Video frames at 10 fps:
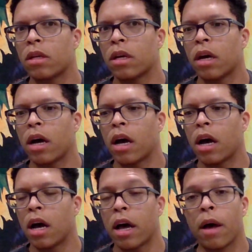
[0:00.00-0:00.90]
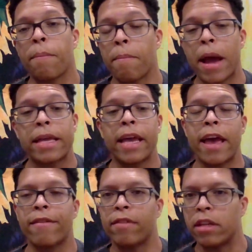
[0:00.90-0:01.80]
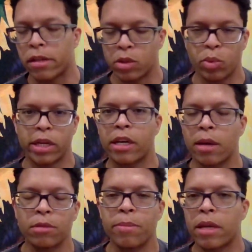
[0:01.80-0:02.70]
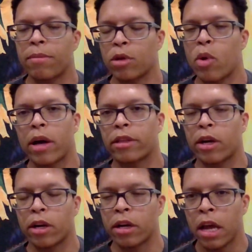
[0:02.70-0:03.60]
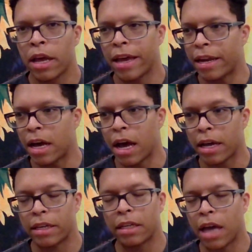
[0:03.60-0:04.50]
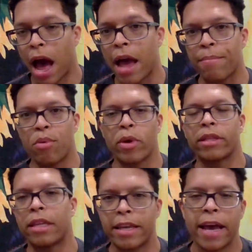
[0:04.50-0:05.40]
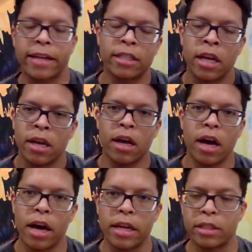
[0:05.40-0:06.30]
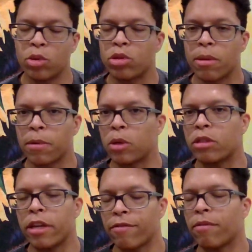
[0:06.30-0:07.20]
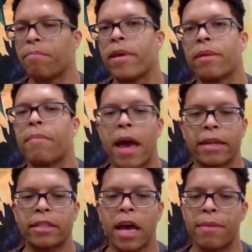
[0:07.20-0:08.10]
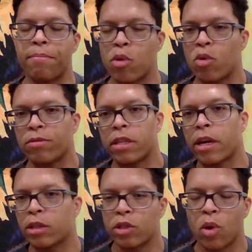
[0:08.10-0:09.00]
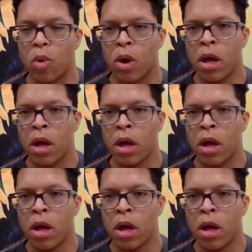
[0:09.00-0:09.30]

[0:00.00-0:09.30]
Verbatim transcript: uh, Mike Evans when it comes to being able to go out there and, uh, high point the catch uh, and do some of those different big man type moves there. So